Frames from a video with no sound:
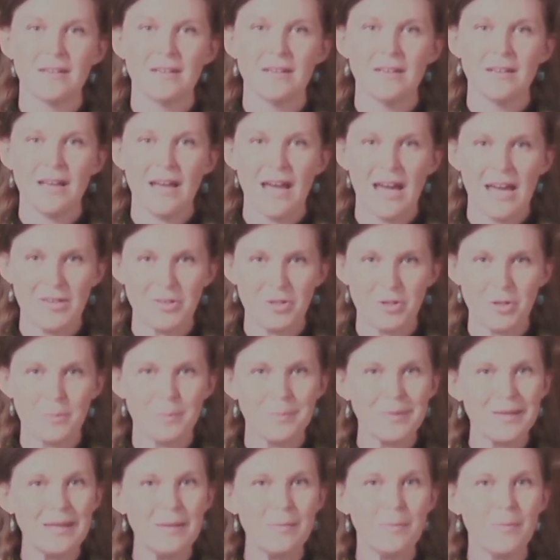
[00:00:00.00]
and her
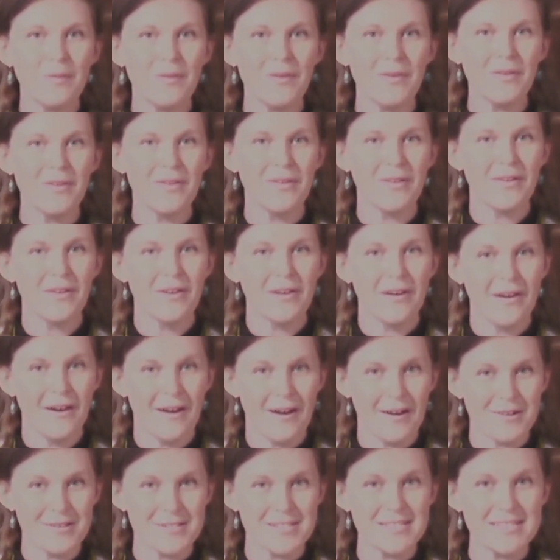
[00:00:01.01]
people
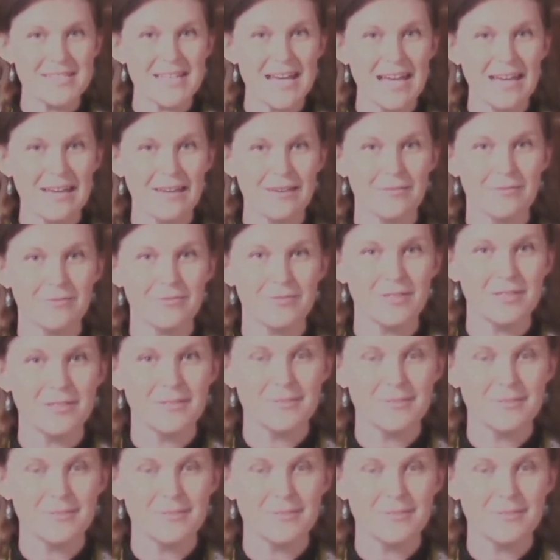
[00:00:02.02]
are saved.